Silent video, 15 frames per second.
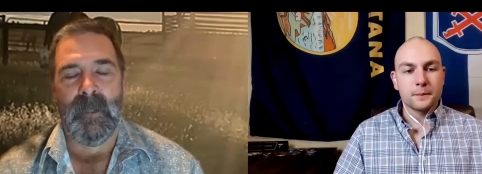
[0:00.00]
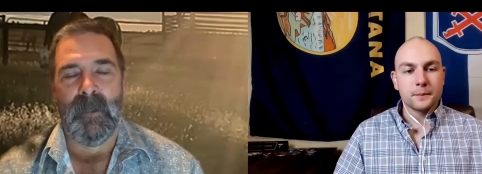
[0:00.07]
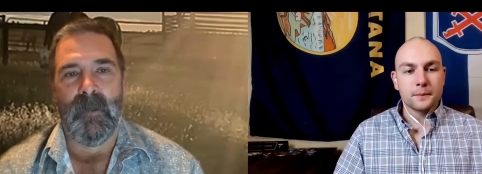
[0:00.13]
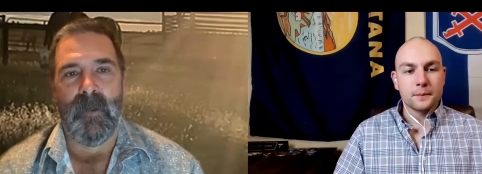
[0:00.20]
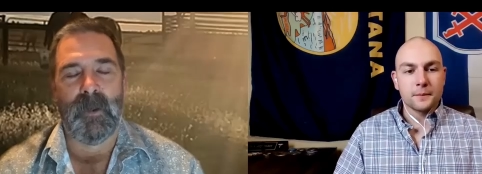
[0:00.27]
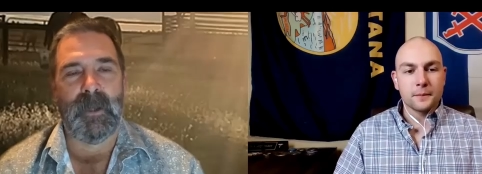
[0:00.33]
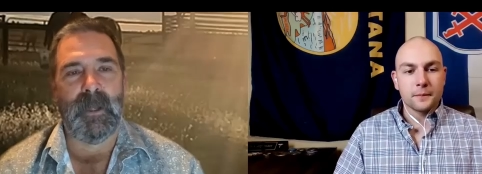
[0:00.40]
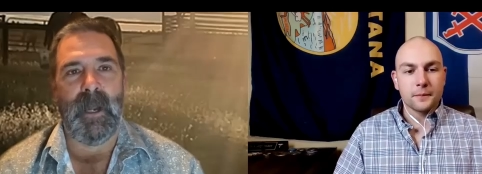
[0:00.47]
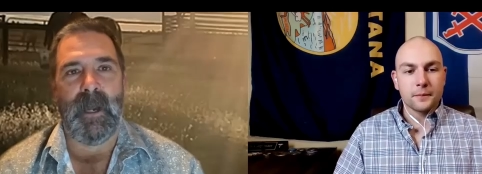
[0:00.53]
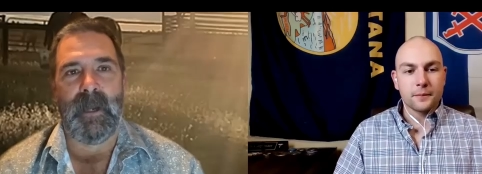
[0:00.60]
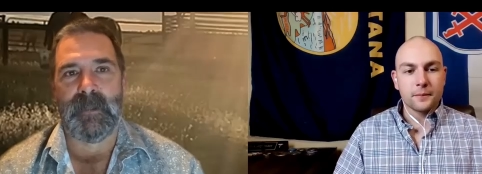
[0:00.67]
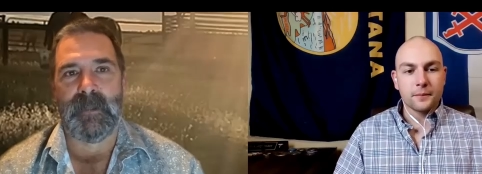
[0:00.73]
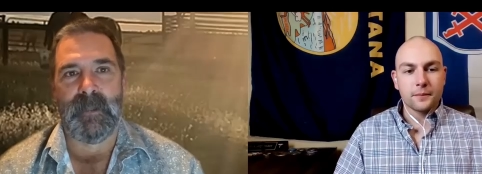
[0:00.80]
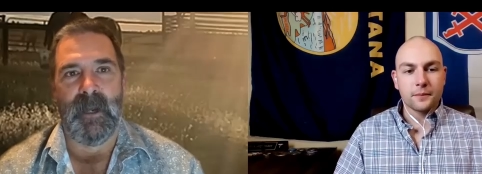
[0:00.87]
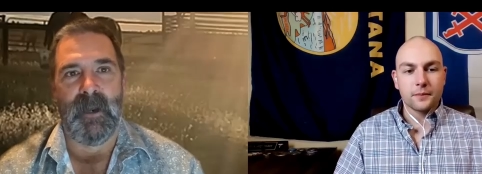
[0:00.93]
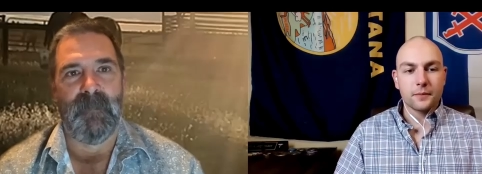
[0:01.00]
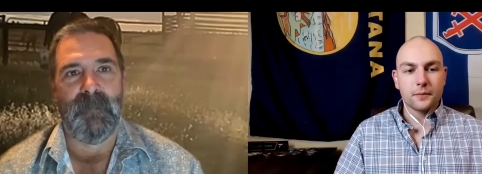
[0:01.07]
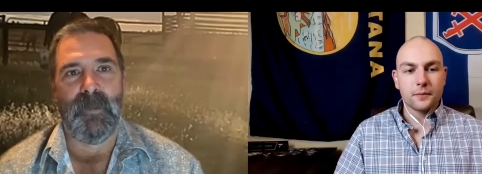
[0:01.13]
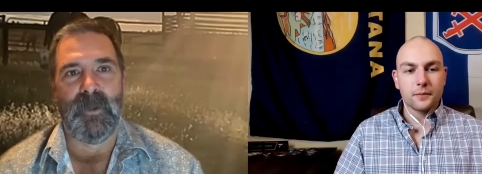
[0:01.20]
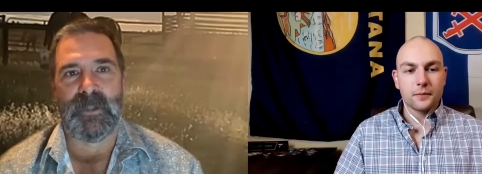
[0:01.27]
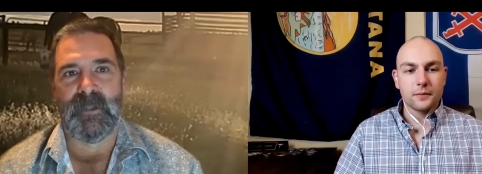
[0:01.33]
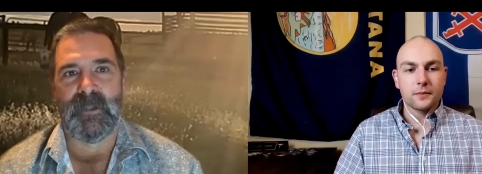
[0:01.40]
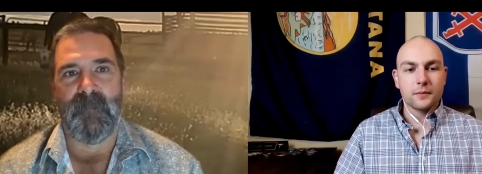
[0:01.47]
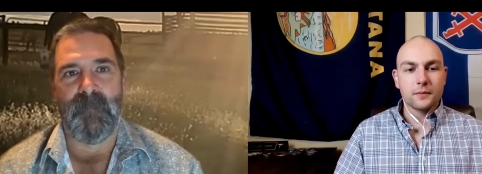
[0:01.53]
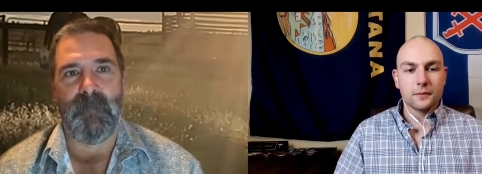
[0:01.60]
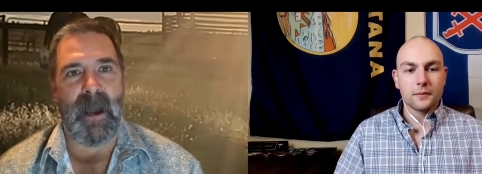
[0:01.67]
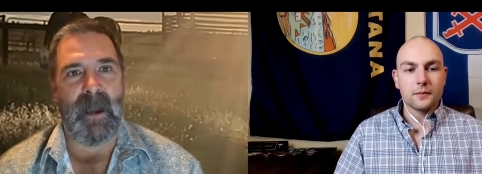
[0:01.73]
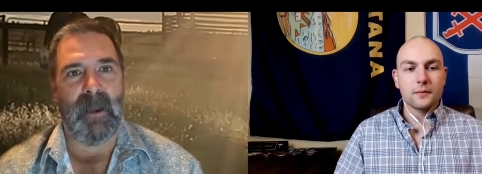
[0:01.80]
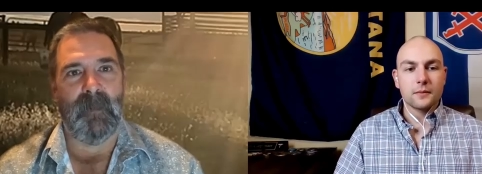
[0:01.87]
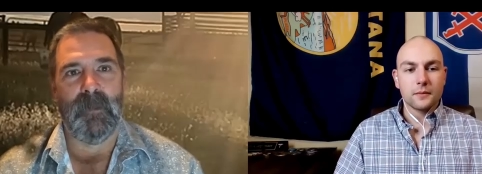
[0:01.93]
Speaker 1: organize stuff, put stuff
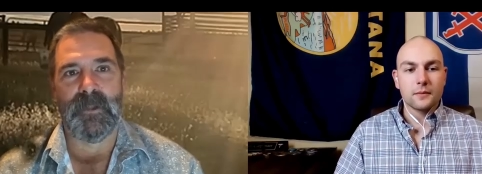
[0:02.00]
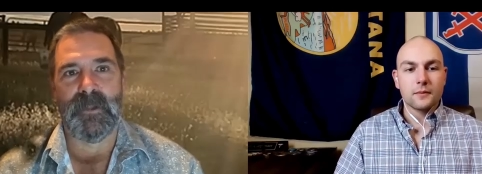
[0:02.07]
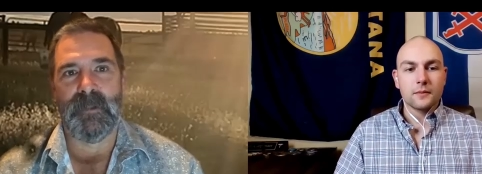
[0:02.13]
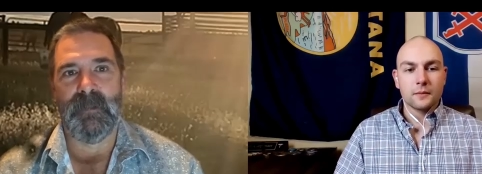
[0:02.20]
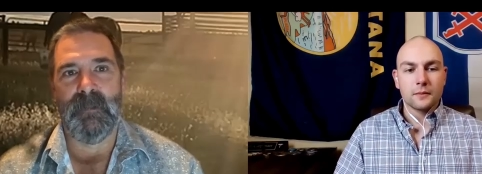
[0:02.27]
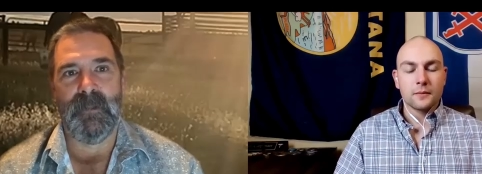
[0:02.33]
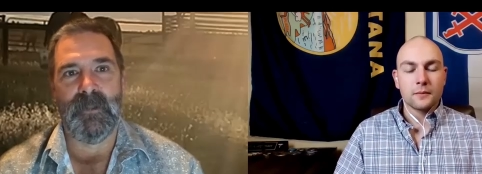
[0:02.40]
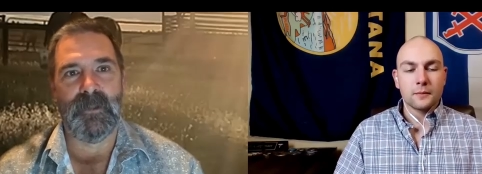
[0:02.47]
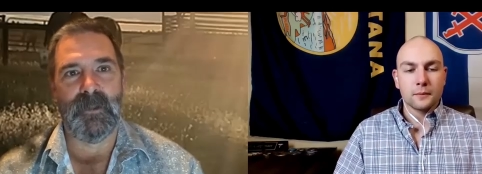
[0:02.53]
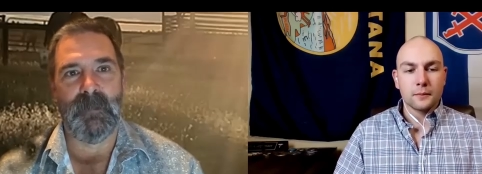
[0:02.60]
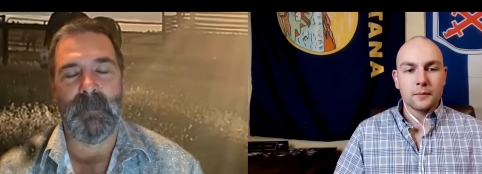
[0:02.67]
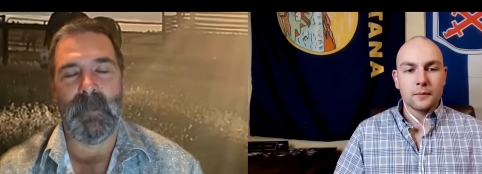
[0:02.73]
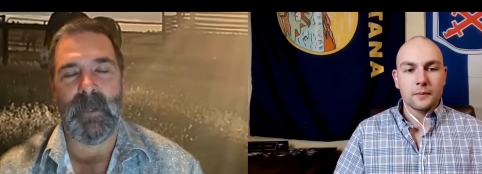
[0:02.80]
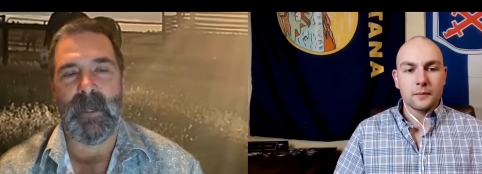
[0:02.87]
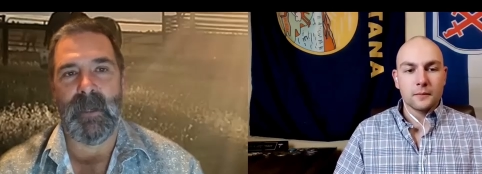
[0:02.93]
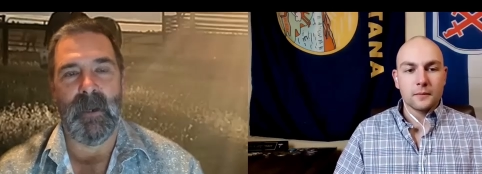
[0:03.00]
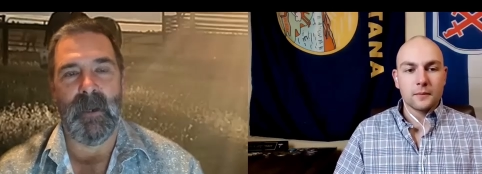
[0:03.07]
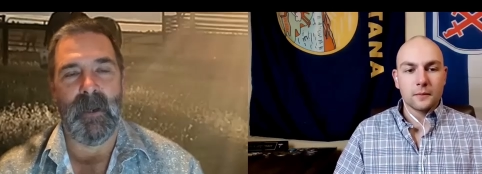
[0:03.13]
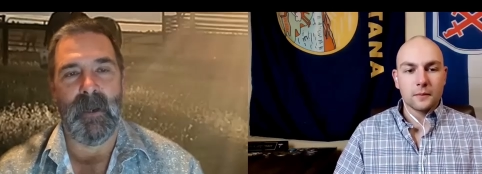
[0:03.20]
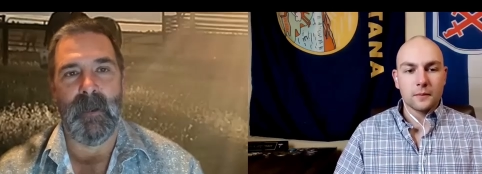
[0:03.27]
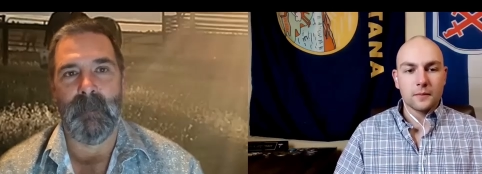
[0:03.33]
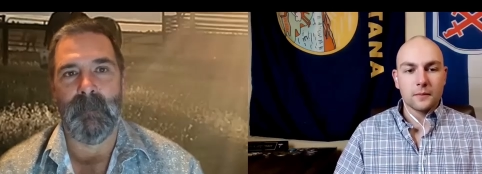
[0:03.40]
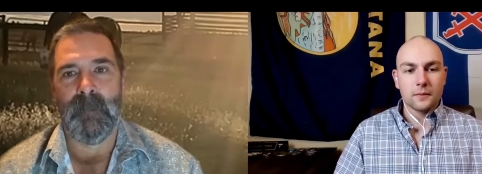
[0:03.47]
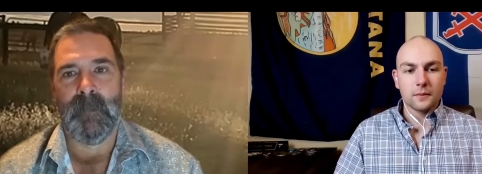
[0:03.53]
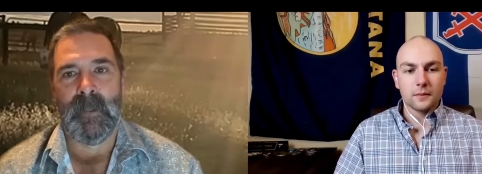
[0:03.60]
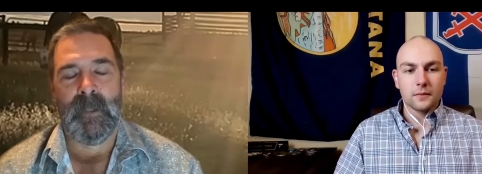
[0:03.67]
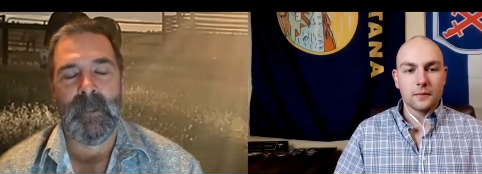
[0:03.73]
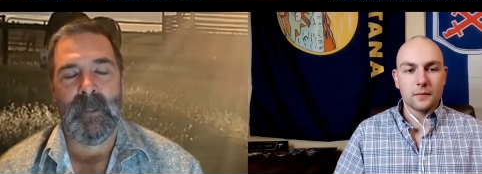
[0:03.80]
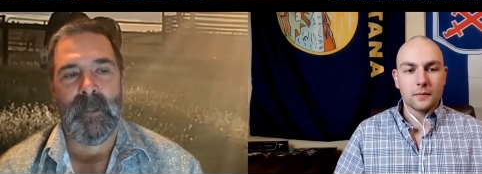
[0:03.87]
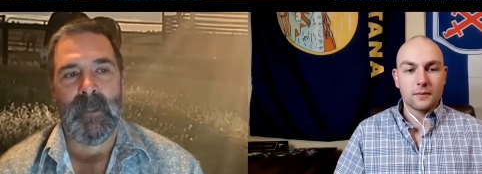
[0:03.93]
back where it should be. Um,
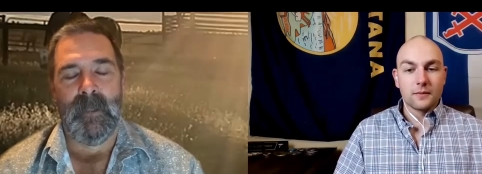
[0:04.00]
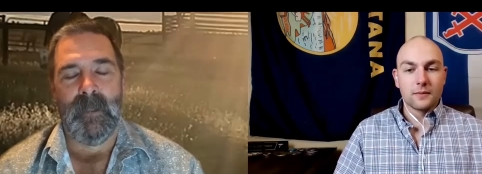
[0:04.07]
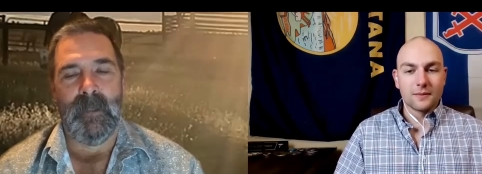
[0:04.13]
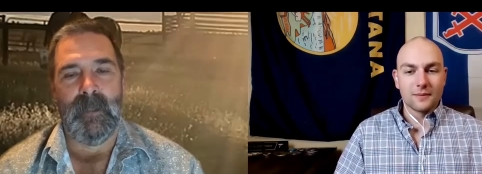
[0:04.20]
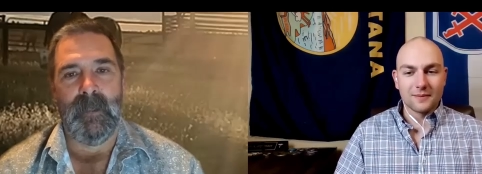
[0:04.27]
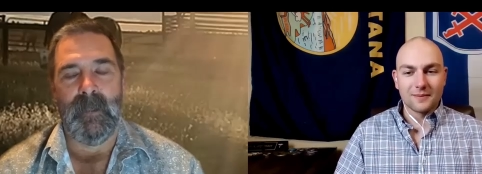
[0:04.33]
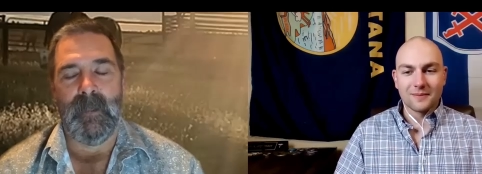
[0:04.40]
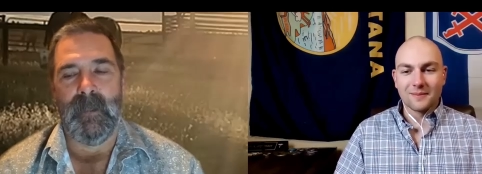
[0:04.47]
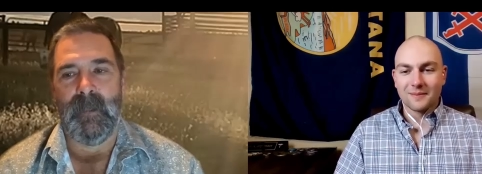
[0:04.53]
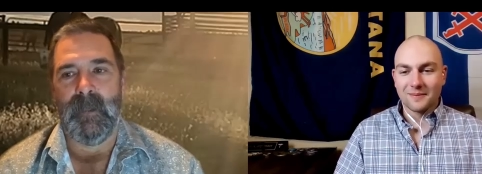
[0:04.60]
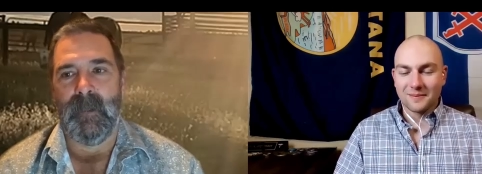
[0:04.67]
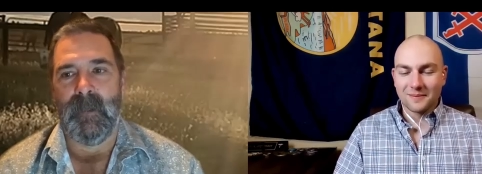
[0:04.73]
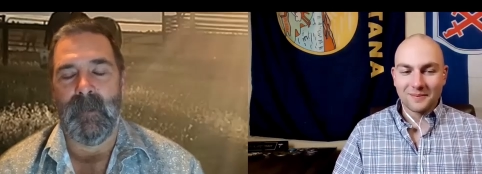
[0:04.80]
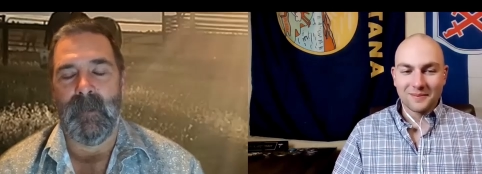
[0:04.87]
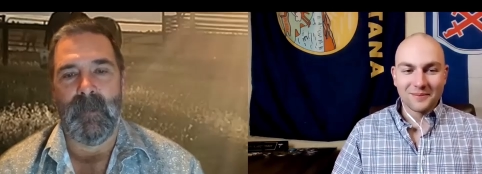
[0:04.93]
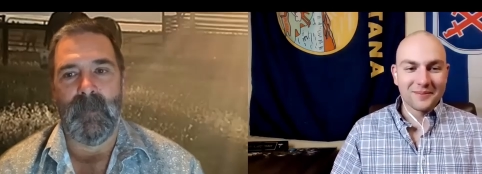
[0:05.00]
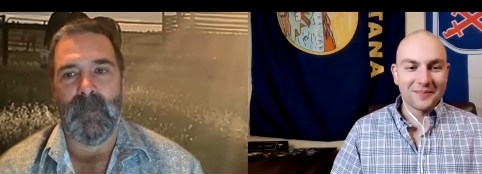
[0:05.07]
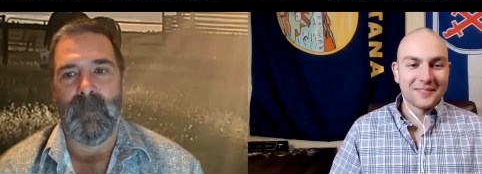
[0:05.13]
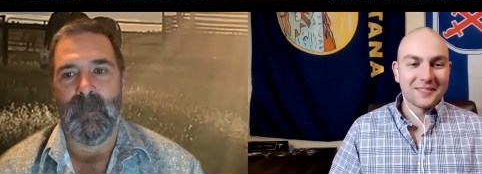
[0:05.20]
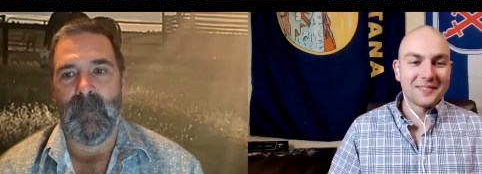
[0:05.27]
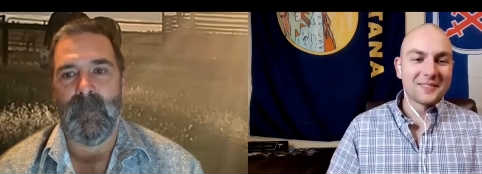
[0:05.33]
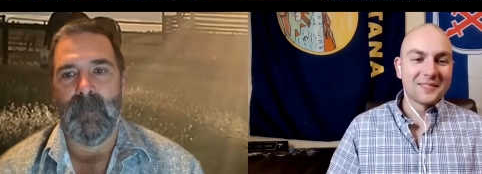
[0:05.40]
you know,